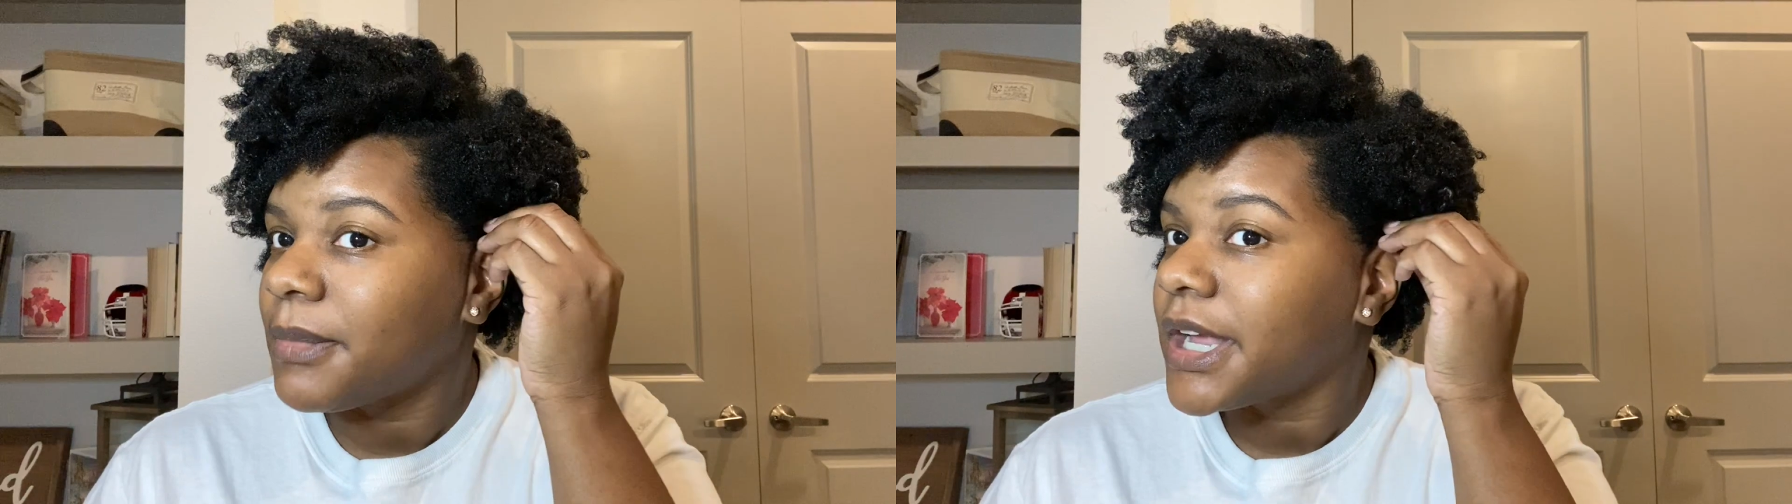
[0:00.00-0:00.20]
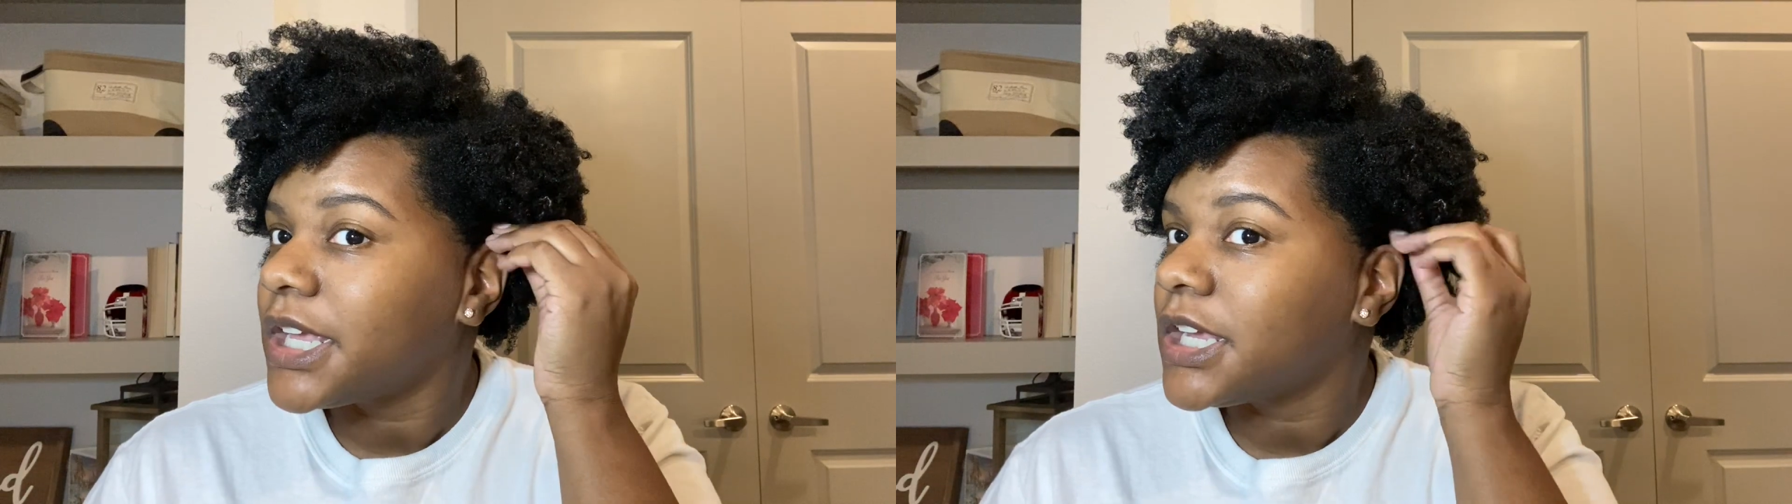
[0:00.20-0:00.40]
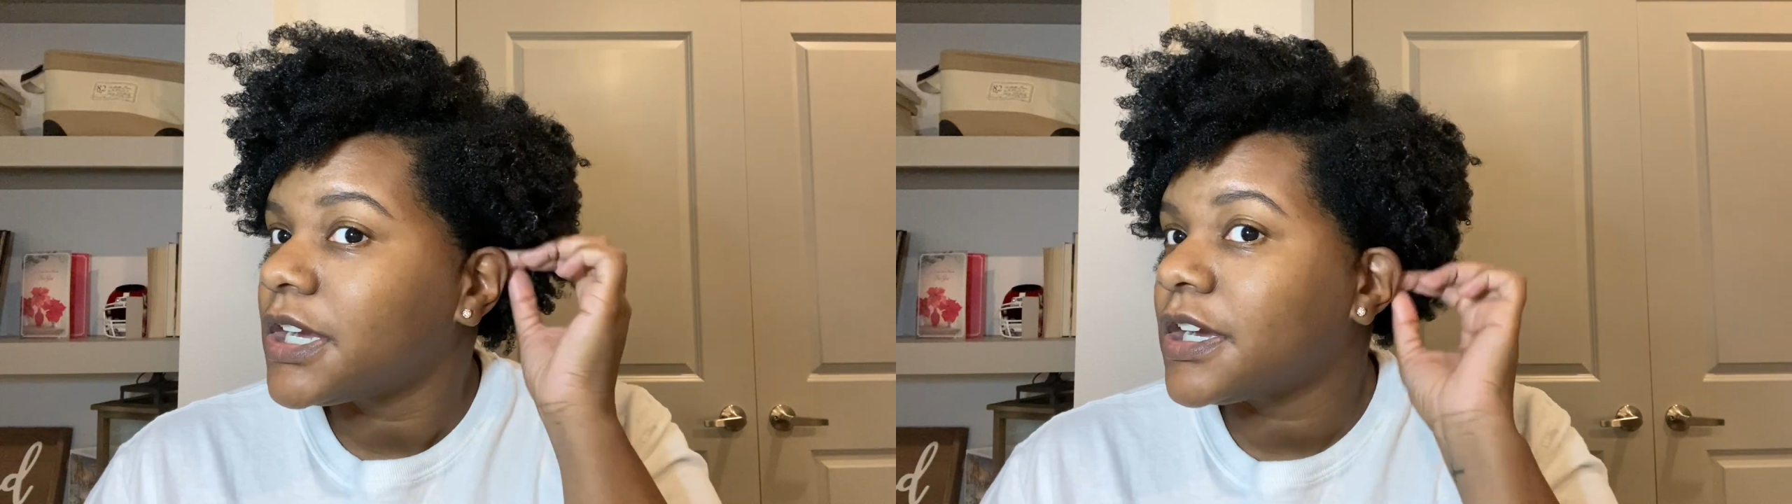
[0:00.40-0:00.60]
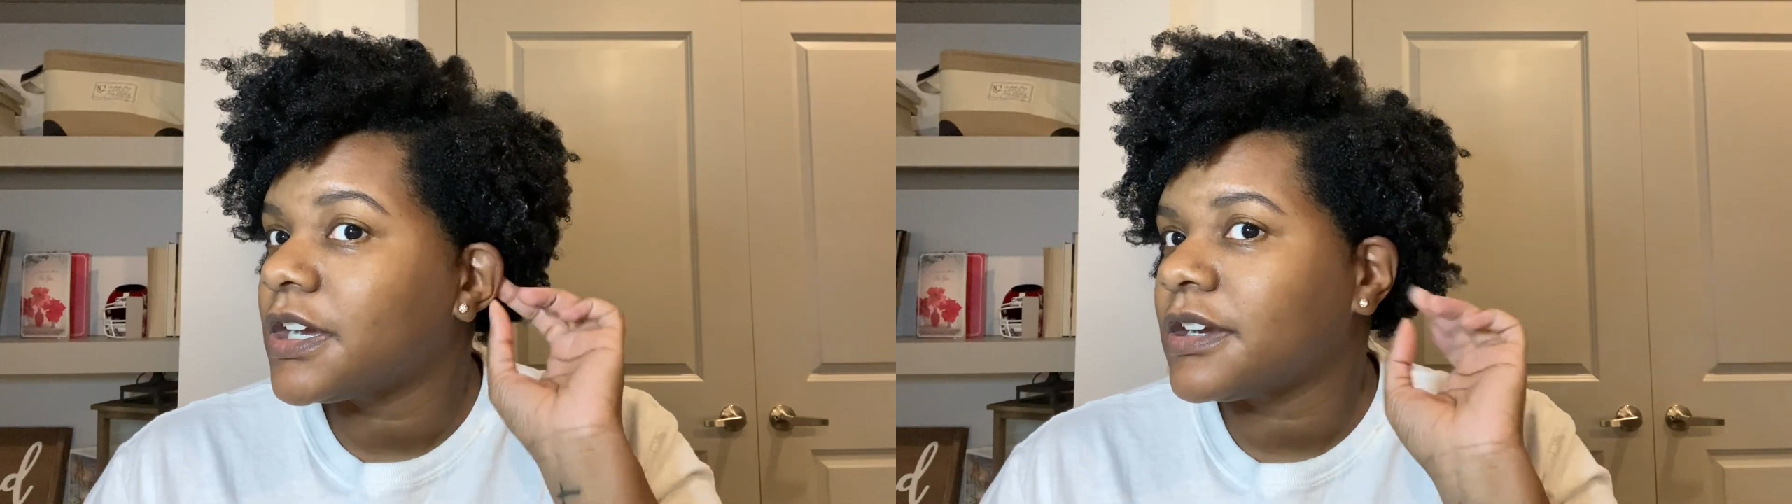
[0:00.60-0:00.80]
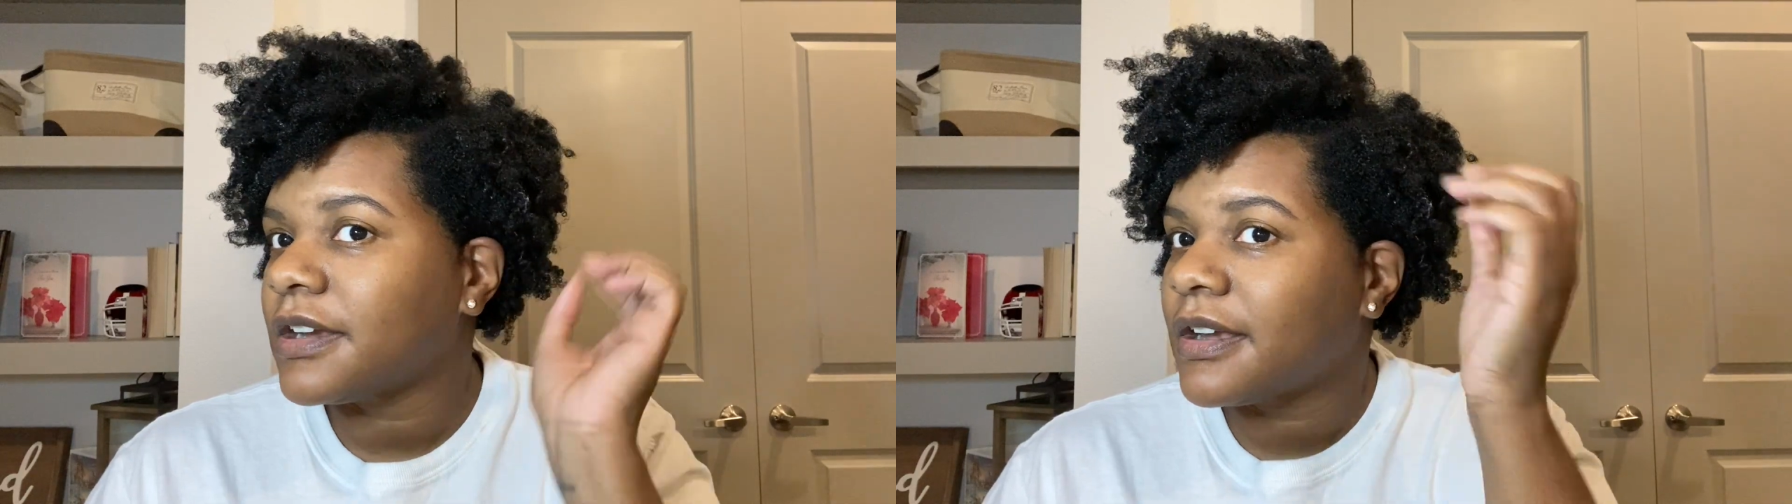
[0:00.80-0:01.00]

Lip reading: my ear